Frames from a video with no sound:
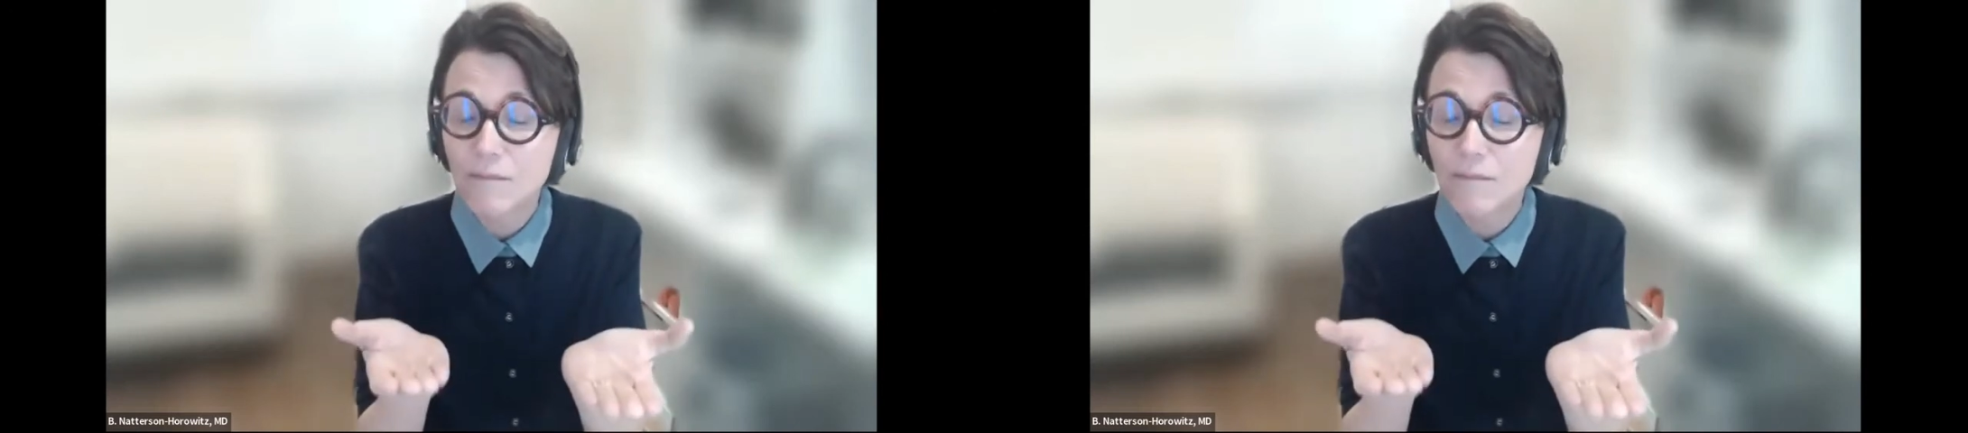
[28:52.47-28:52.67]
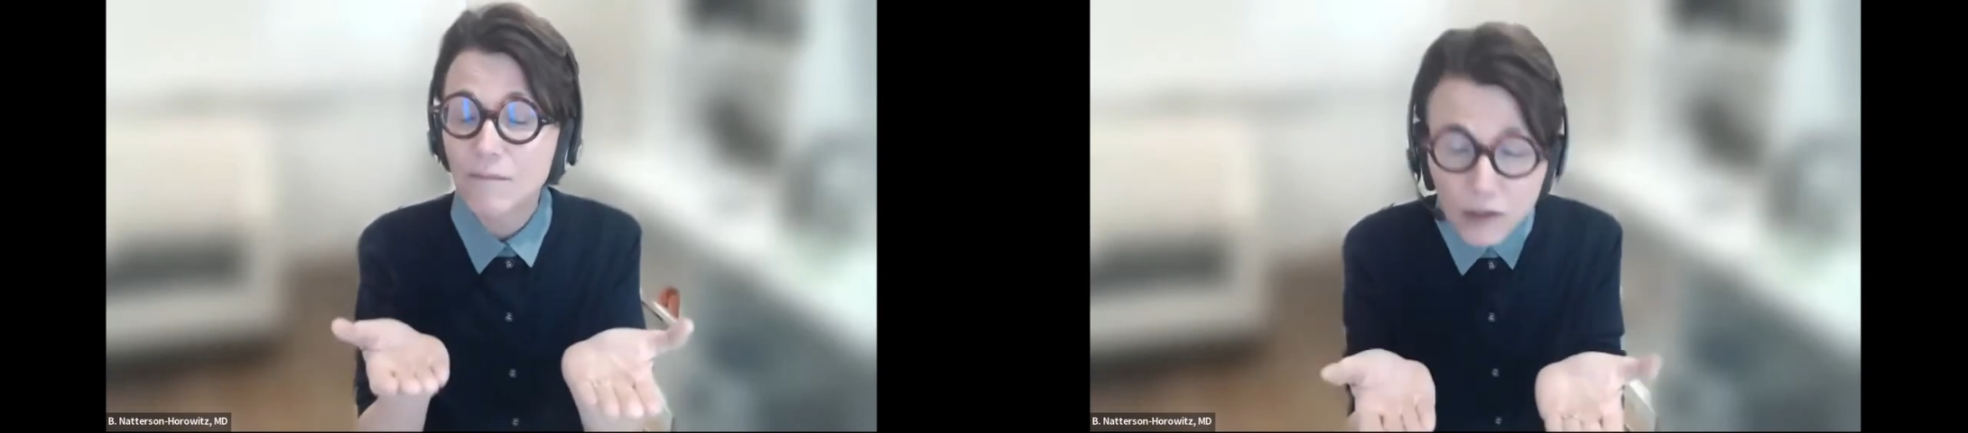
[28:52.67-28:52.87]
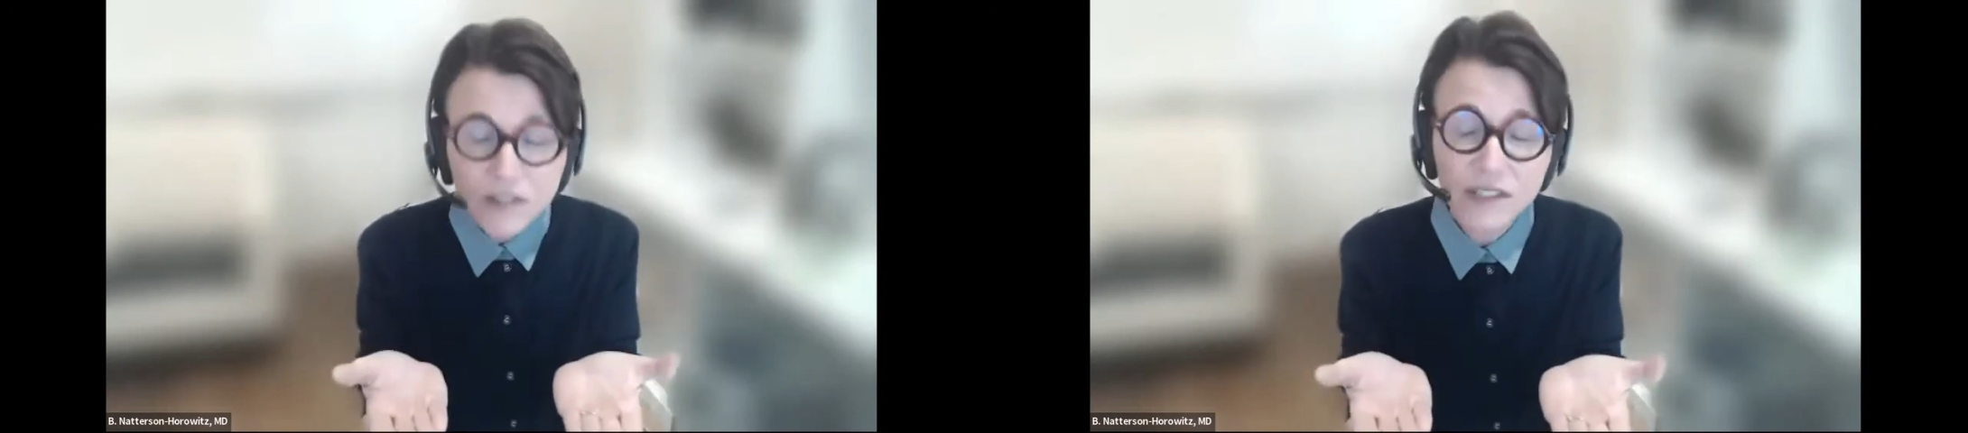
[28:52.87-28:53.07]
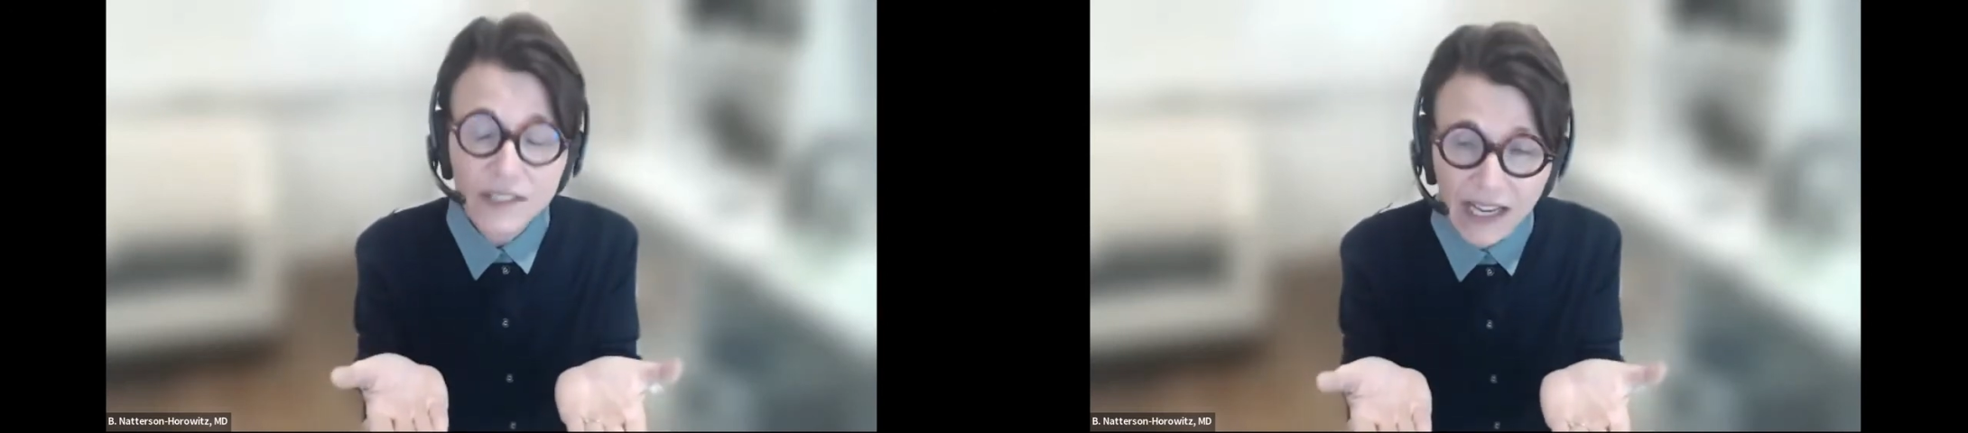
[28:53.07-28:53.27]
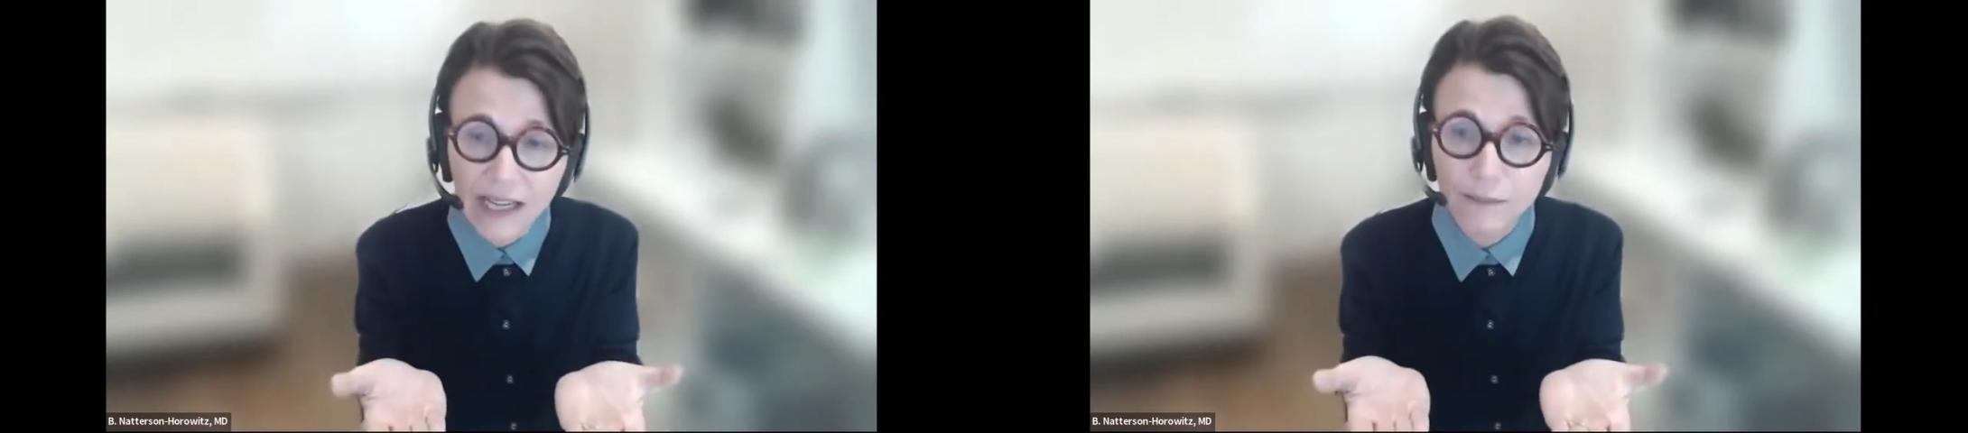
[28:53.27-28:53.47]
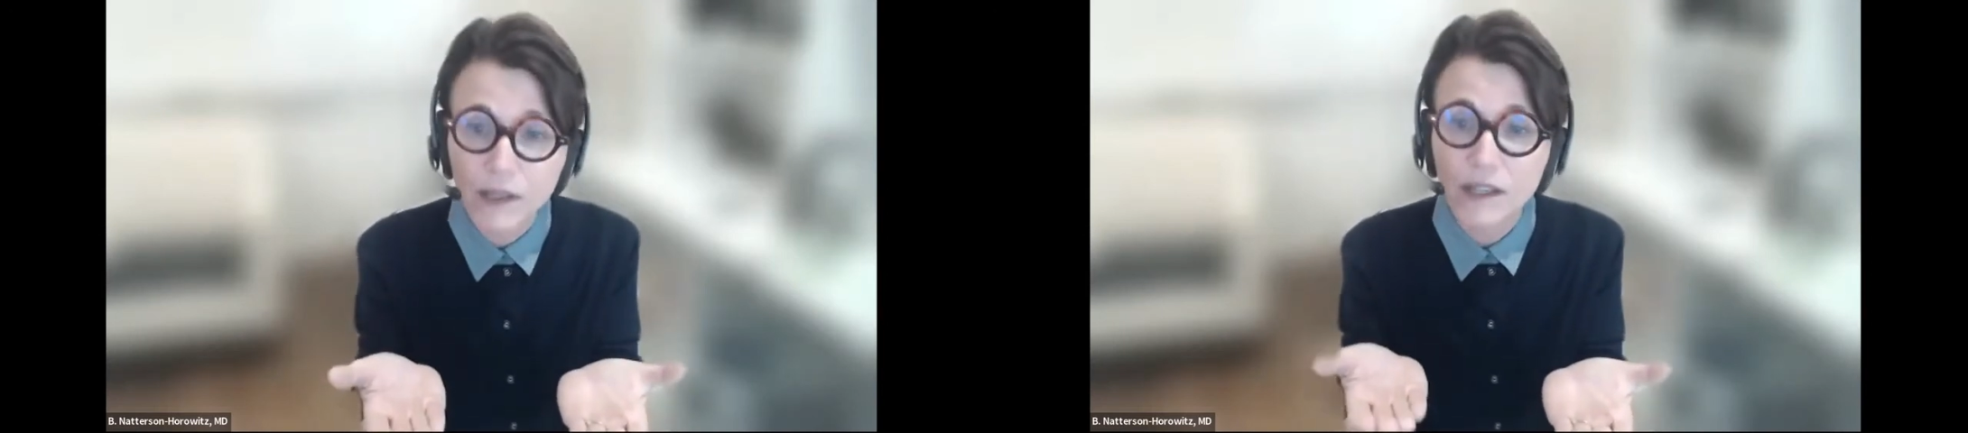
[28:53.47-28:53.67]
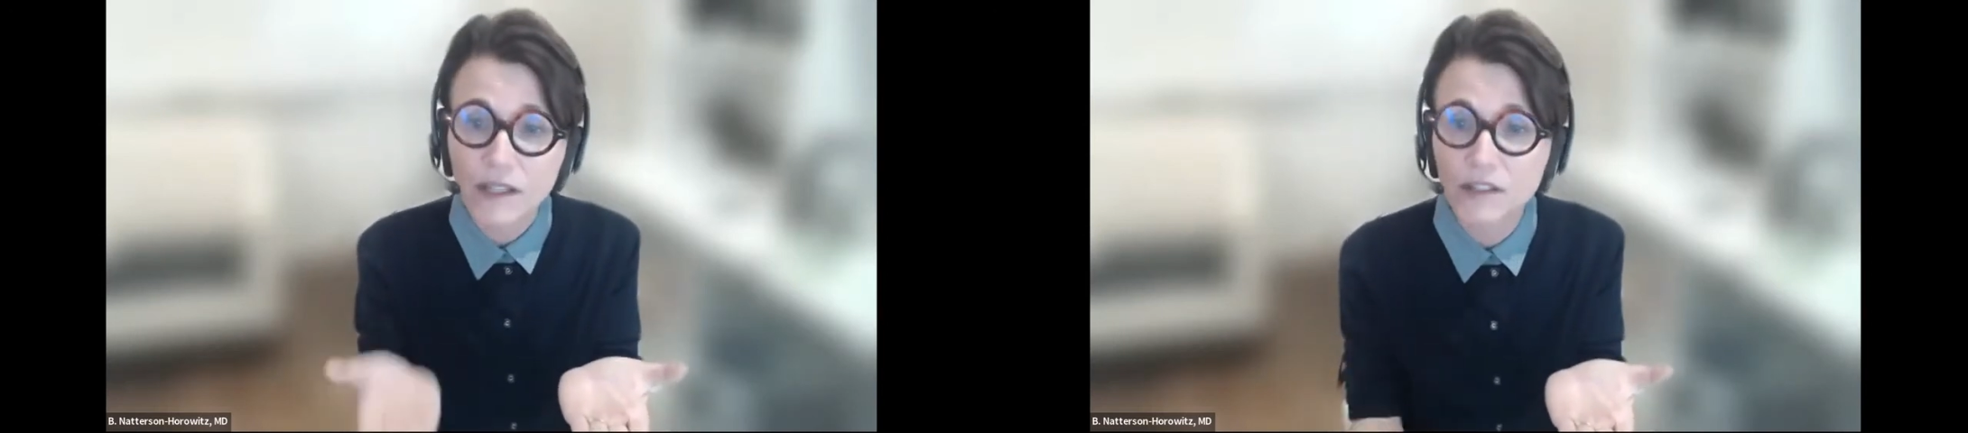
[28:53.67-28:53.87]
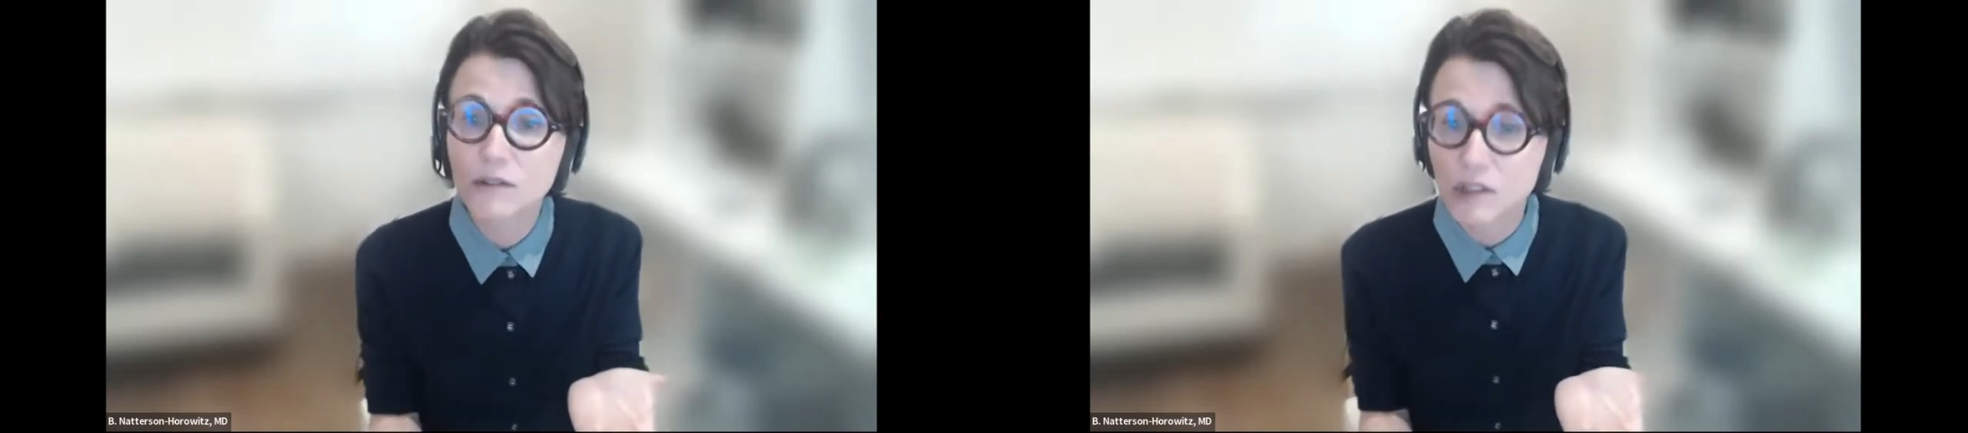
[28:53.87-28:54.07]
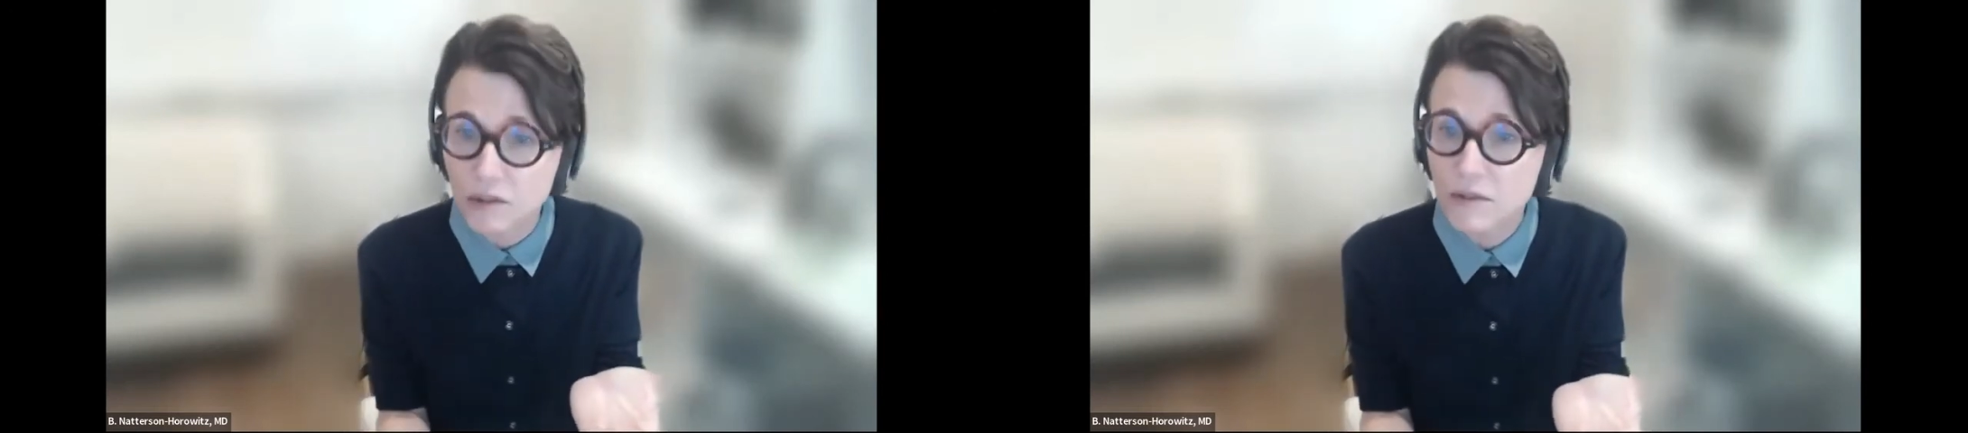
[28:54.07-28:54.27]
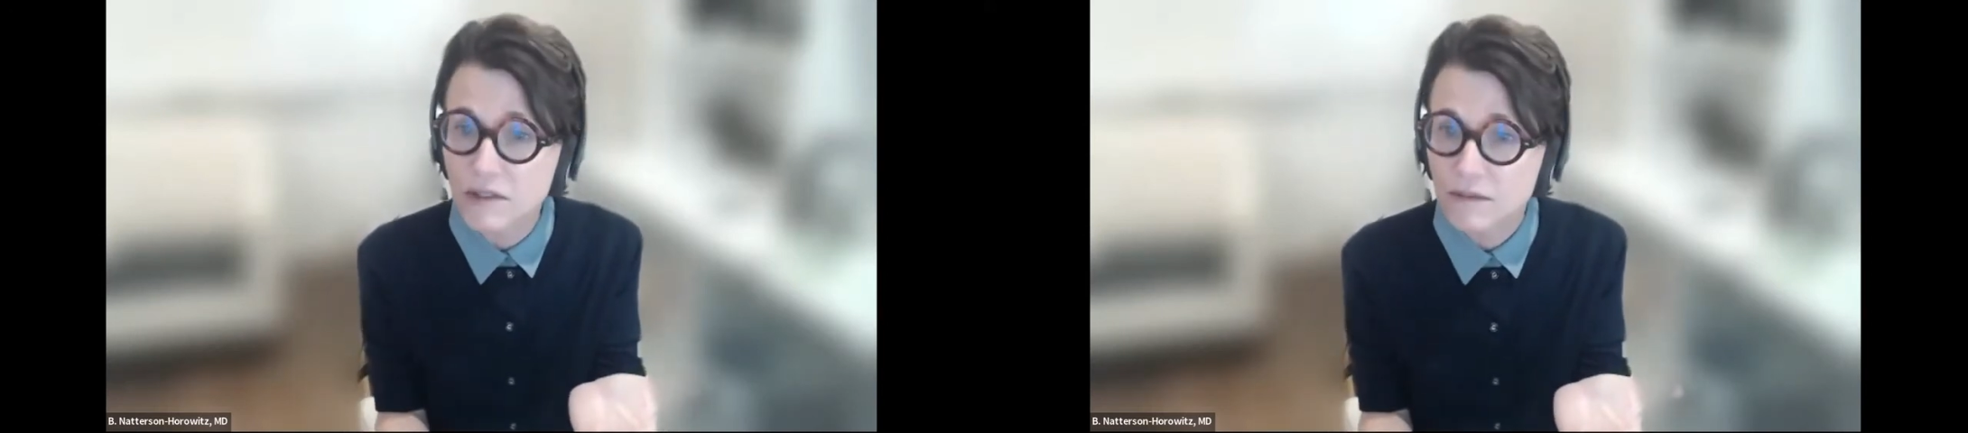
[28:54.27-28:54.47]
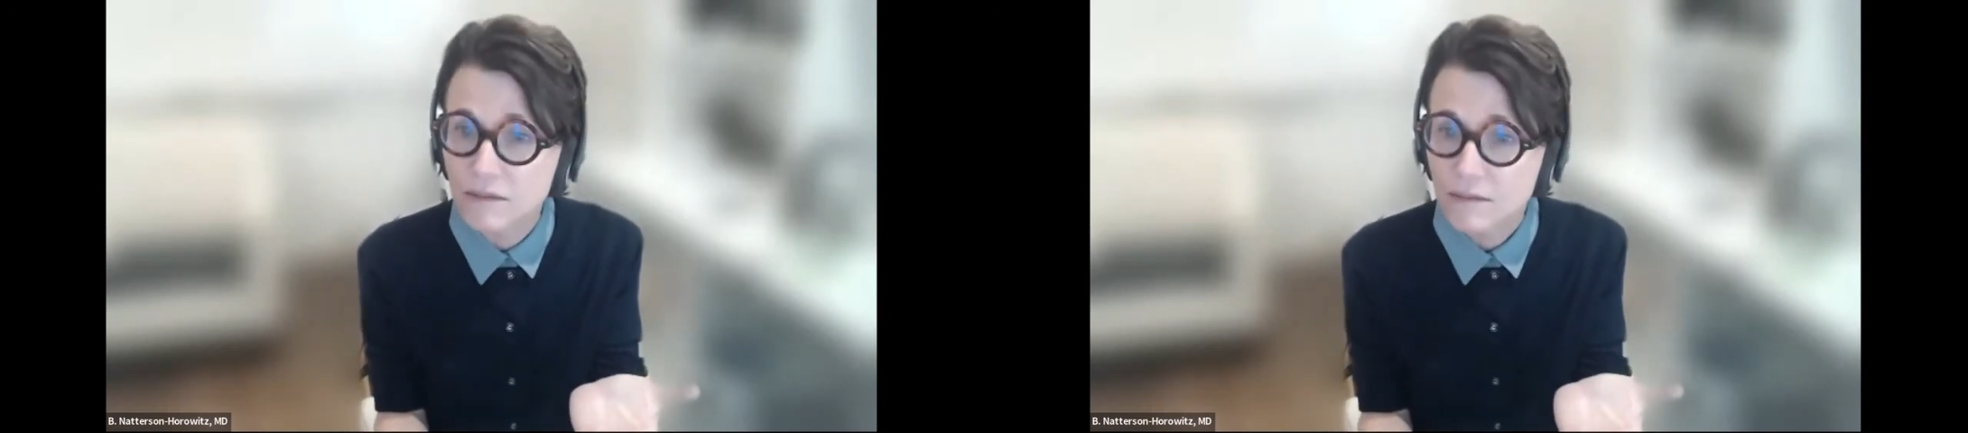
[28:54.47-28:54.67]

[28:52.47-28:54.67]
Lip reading: most of the time you lose?